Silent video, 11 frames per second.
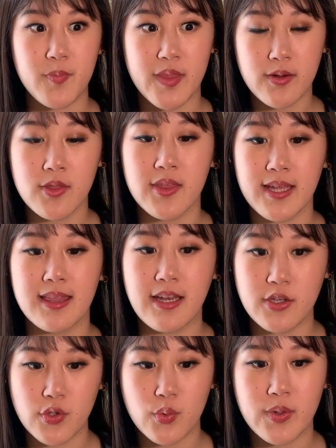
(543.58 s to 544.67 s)
they'll think
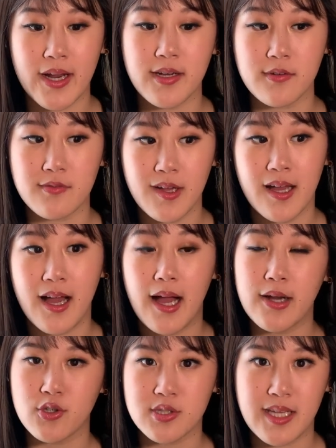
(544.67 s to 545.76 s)
that you kind of
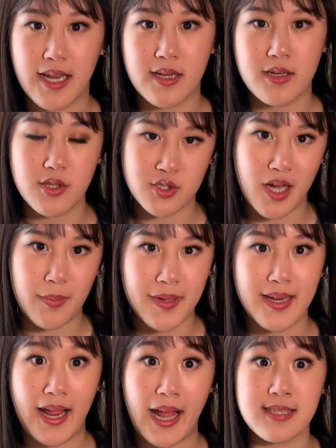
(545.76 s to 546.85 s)
understand the
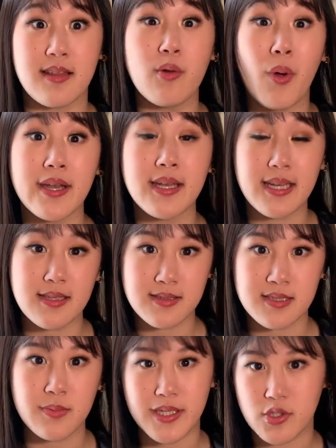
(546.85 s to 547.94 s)
topic as they wanted it
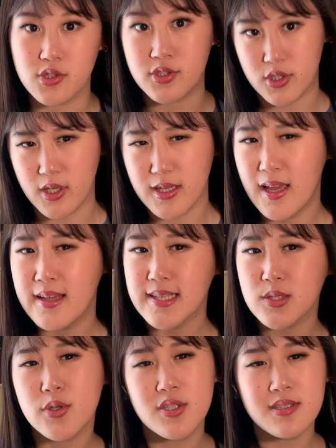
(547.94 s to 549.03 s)
to be understood,
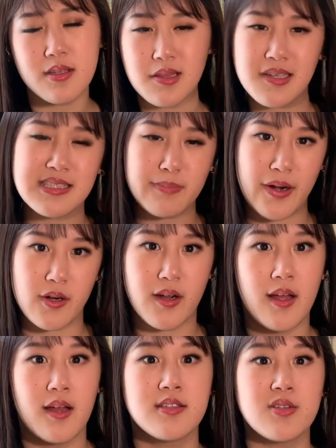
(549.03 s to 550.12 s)
so it just looks better.
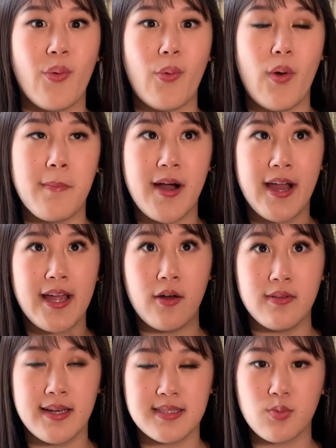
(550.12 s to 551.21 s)
So my
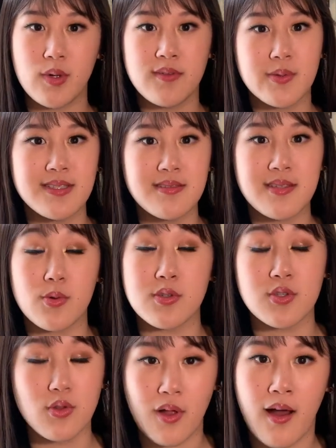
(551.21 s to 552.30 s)
outlines, one of the reasons they were
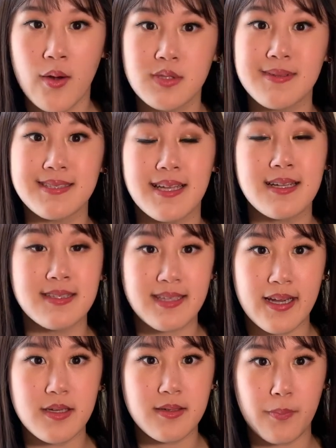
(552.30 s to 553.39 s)
so long was because they
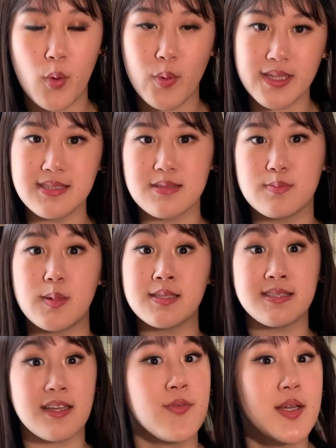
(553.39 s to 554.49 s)
contained points
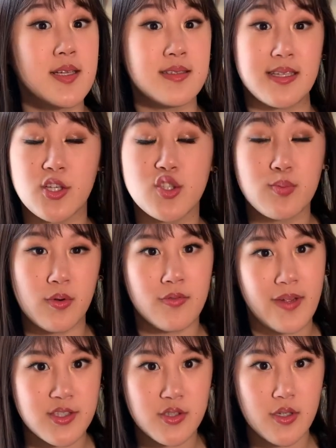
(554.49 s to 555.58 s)
specific to each
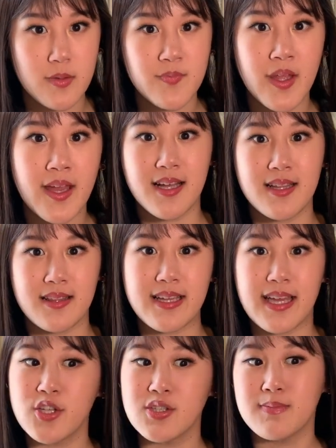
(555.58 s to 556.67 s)
professor. Like
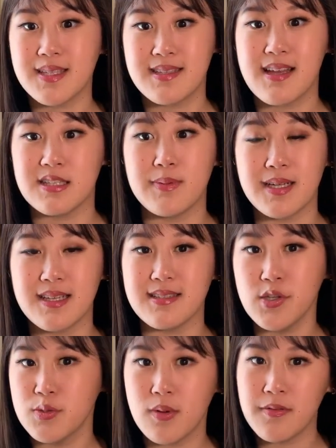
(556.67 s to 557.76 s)
it just makes sense because
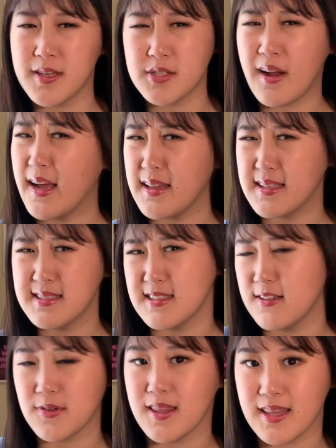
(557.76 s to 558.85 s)
each professor highlights
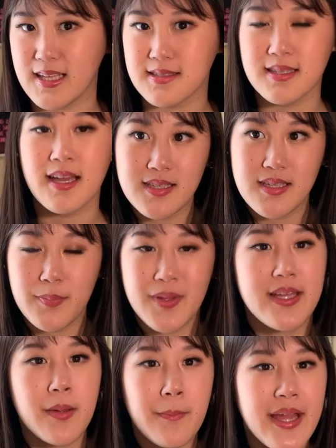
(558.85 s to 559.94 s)
different things. But
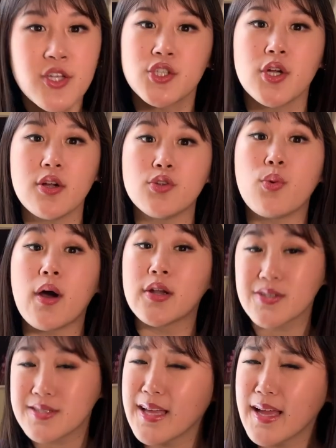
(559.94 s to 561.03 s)
like make sure you
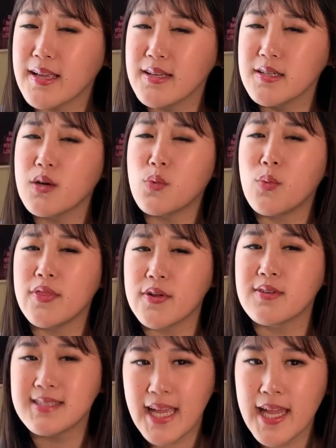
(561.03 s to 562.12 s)
understand what
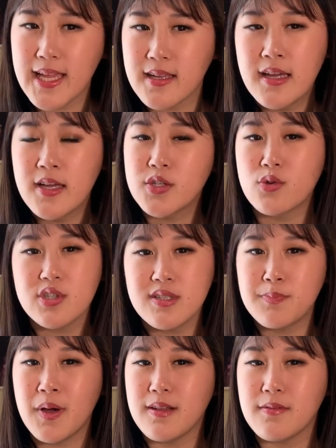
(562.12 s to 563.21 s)
they're saying. Don't
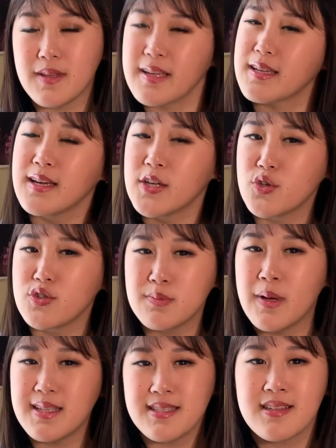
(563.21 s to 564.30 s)
just put it like, don't just
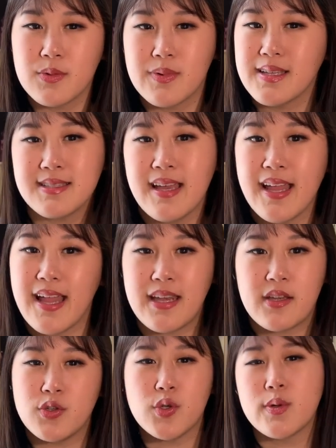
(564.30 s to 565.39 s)
put exactly what they say
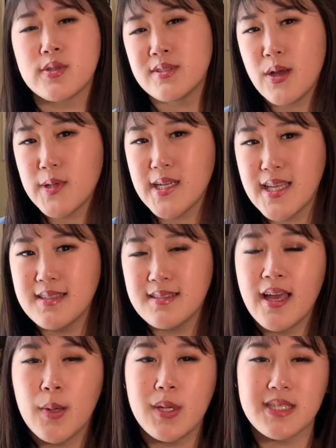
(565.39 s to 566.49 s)
and you don't understand what it is,
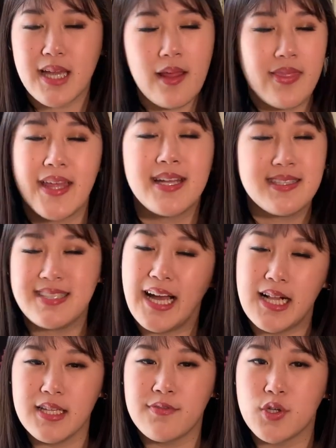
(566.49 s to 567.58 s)
because they can
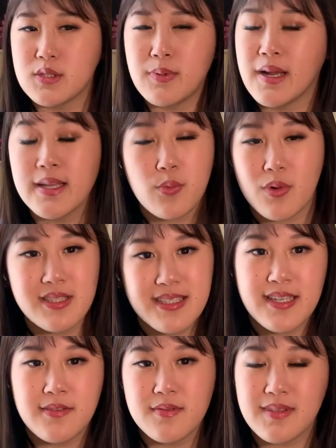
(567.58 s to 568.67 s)
tell if you're just putting words
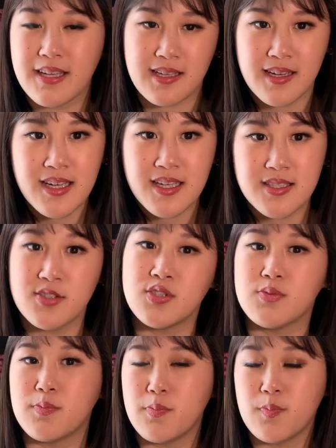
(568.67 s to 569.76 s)
in like to